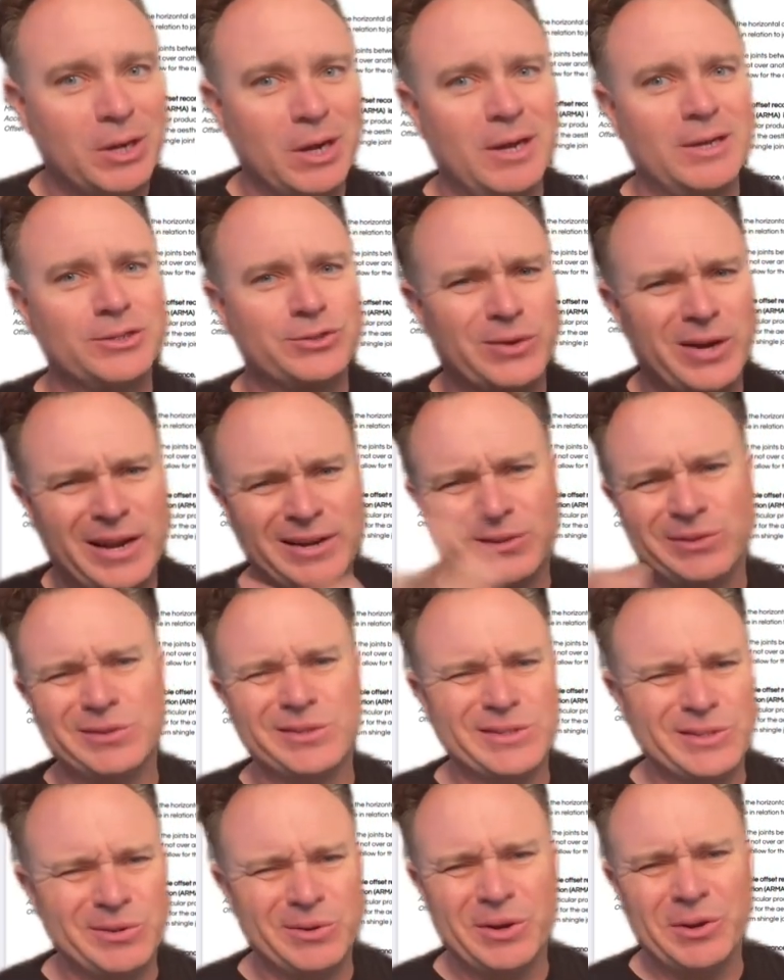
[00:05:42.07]
contractors
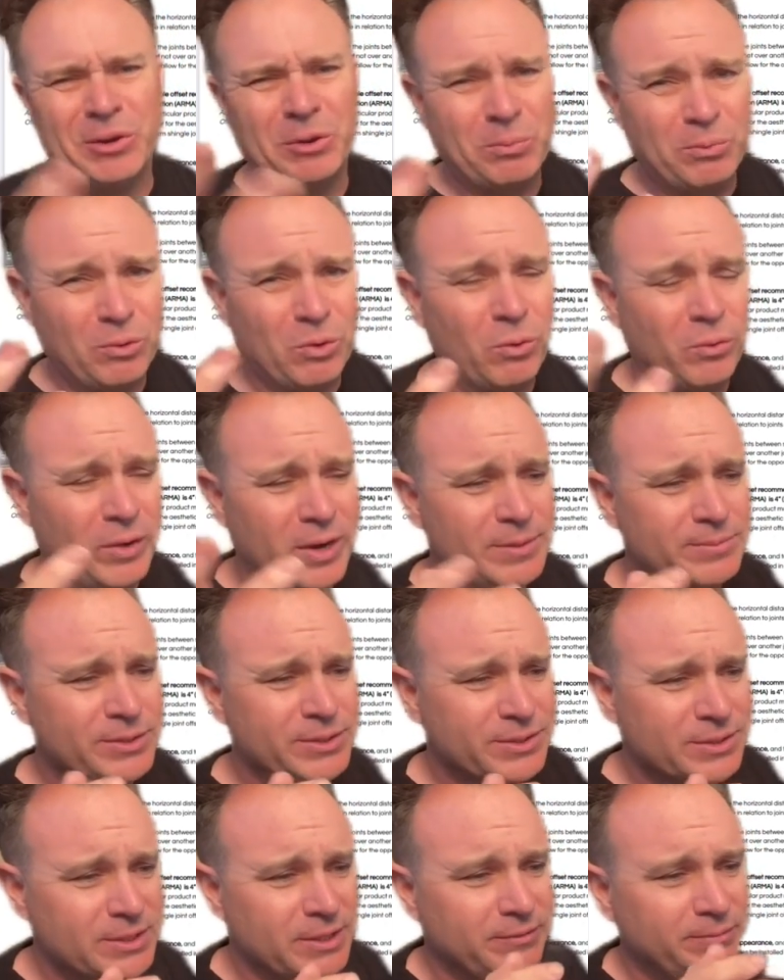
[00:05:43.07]
that are in their programs
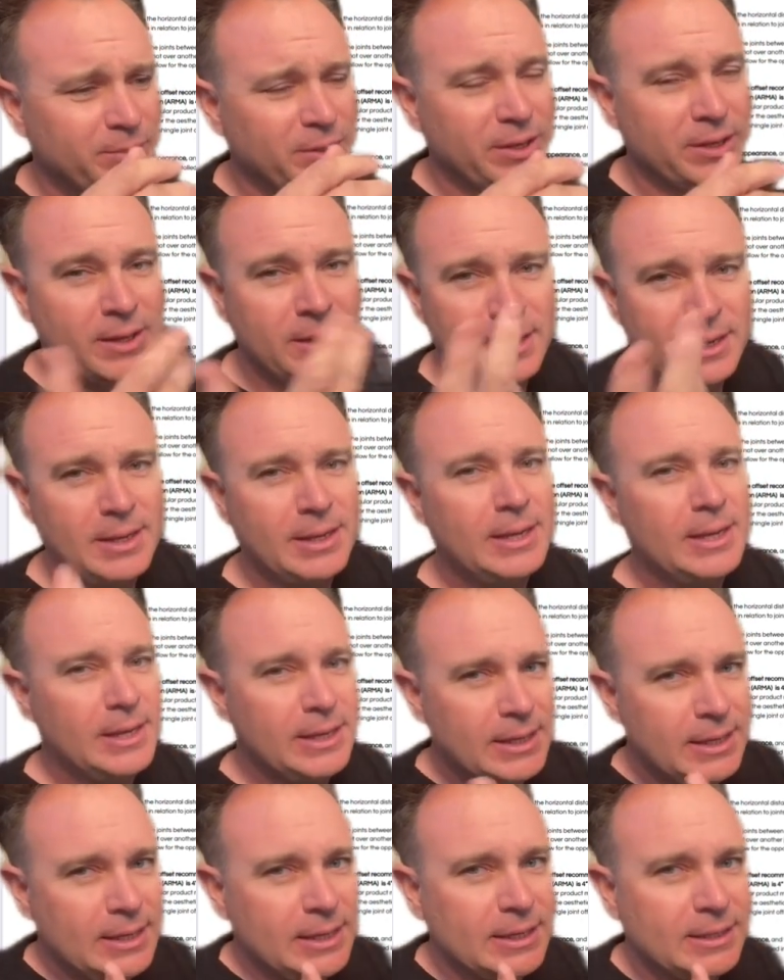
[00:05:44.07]
and stuff, but
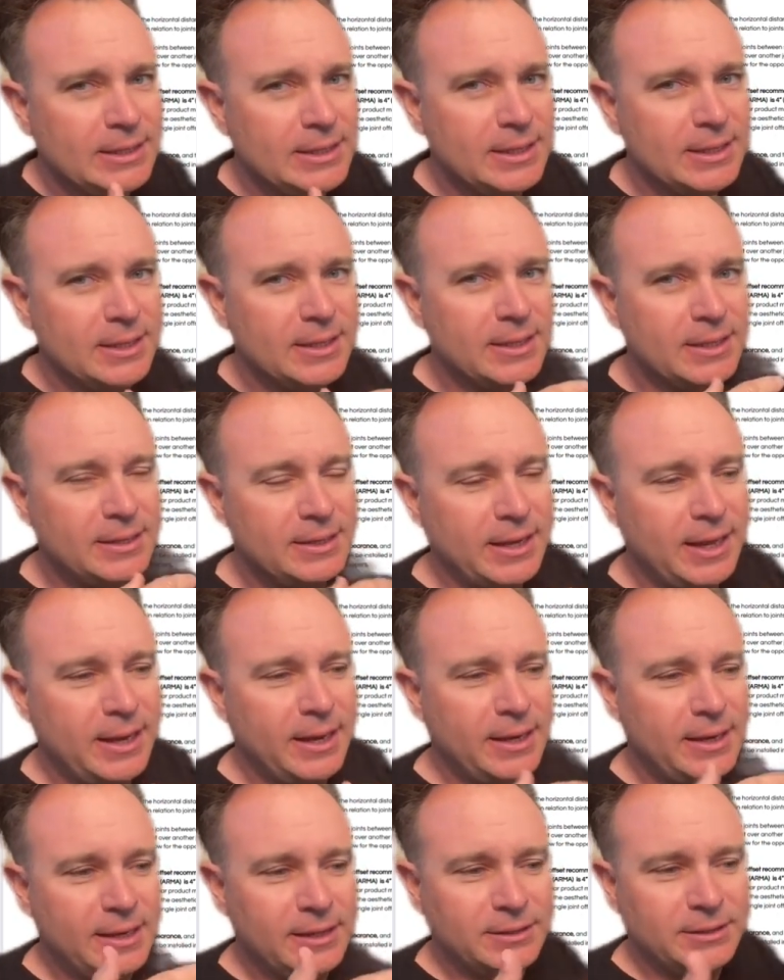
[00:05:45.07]
at the end of the day.